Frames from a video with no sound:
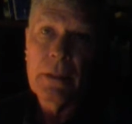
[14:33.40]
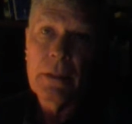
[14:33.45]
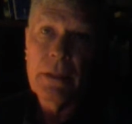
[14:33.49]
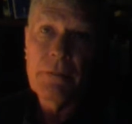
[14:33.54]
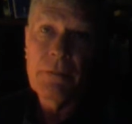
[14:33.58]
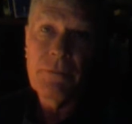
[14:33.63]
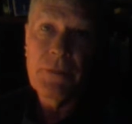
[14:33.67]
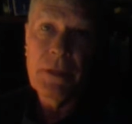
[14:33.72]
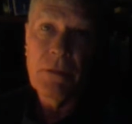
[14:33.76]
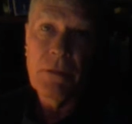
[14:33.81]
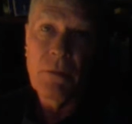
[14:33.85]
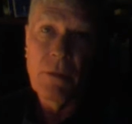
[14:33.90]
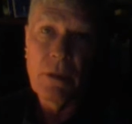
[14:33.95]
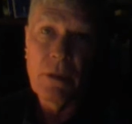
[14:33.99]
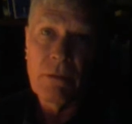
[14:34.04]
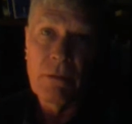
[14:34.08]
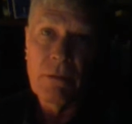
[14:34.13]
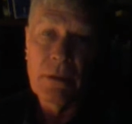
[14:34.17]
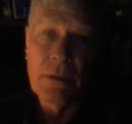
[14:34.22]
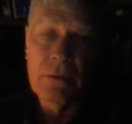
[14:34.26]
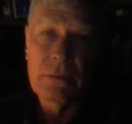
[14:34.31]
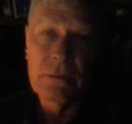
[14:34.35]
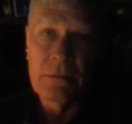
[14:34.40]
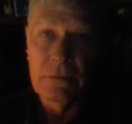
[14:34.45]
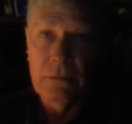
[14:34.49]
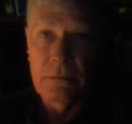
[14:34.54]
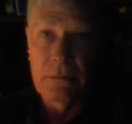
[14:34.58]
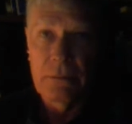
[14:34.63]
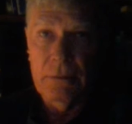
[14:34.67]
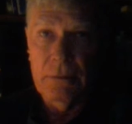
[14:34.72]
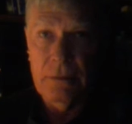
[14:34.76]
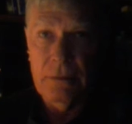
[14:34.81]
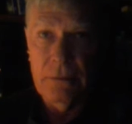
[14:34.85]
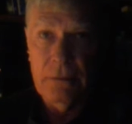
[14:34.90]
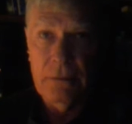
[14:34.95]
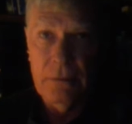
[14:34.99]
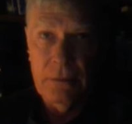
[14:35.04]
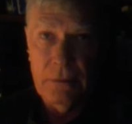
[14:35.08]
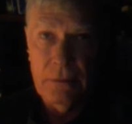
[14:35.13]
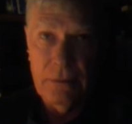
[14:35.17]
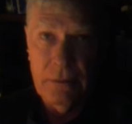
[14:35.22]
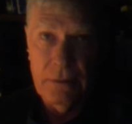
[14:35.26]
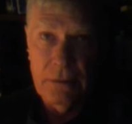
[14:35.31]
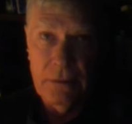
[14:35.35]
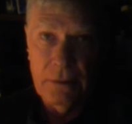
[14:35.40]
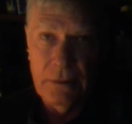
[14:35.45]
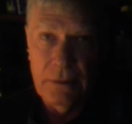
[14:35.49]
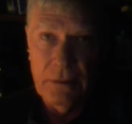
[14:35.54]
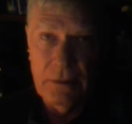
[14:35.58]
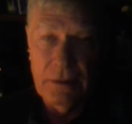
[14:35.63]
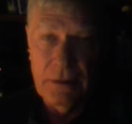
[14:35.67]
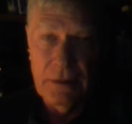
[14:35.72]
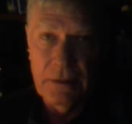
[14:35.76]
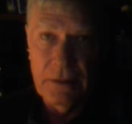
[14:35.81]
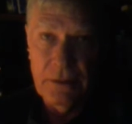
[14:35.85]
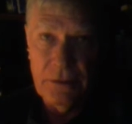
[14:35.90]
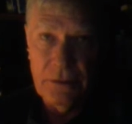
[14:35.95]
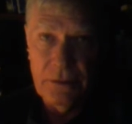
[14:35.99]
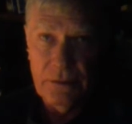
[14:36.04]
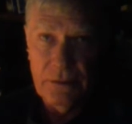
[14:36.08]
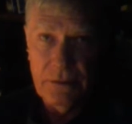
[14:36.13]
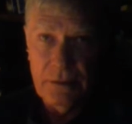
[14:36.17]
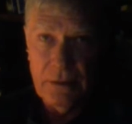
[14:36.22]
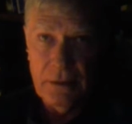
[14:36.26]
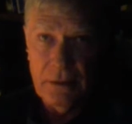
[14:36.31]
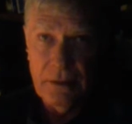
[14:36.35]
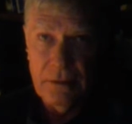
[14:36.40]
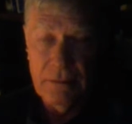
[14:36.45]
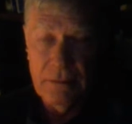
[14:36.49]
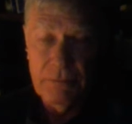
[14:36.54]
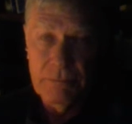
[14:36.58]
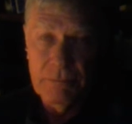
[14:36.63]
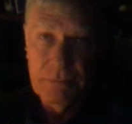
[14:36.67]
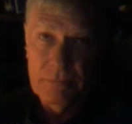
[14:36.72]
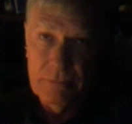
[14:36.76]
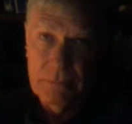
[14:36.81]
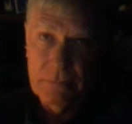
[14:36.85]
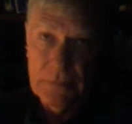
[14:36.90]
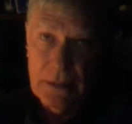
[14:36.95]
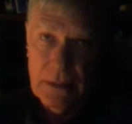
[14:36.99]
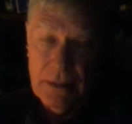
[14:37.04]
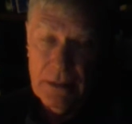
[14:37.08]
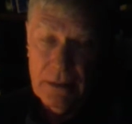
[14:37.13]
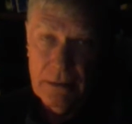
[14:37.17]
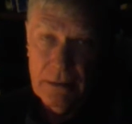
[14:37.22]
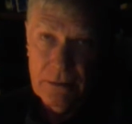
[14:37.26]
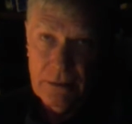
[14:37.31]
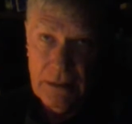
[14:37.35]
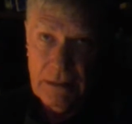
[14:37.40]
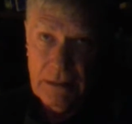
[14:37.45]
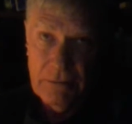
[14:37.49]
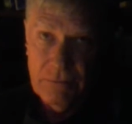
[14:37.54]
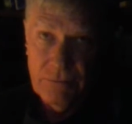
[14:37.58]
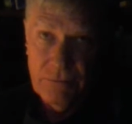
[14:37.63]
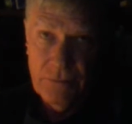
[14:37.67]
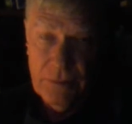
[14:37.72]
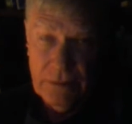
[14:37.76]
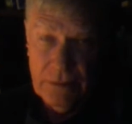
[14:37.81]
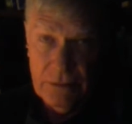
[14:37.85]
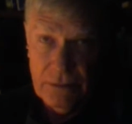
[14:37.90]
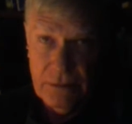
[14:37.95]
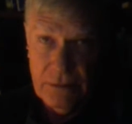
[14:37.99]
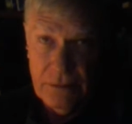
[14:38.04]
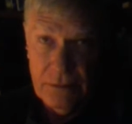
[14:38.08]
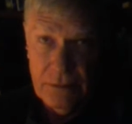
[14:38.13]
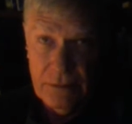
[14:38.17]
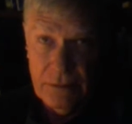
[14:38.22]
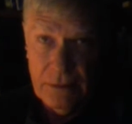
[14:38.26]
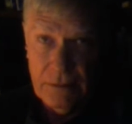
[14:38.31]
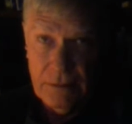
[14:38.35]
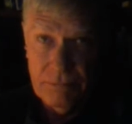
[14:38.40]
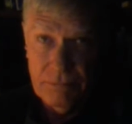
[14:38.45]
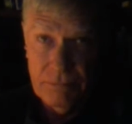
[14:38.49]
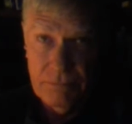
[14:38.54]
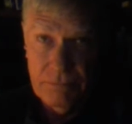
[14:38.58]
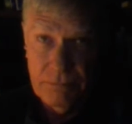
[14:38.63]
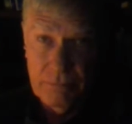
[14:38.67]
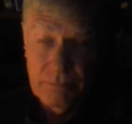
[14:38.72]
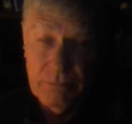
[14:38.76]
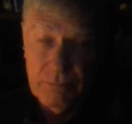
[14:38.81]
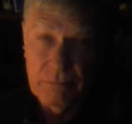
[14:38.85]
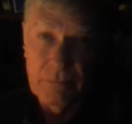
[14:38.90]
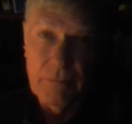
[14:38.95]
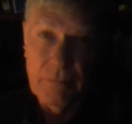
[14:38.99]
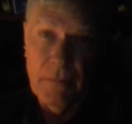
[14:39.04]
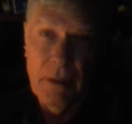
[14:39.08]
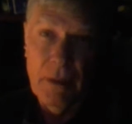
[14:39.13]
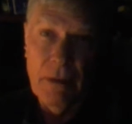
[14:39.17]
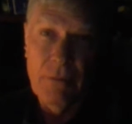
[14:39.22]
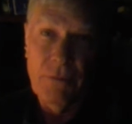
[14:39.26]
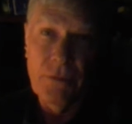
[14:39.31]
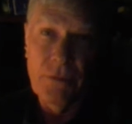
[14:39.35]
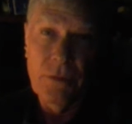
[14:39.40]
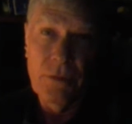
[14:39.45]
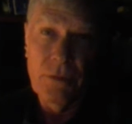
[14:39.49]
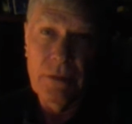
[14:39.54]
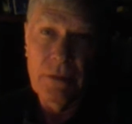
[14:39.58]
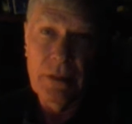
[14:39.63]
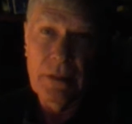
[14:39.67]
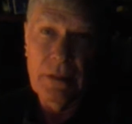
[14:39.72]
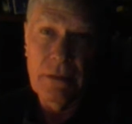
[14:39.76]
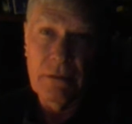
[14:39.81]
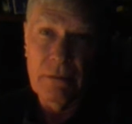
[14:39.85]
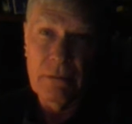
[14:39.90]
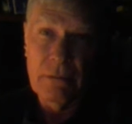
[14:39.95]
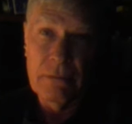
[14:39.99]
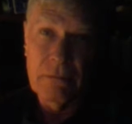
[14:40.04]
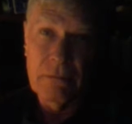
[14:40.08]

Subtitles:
if they were grown under good conditions, say for instance, if you eat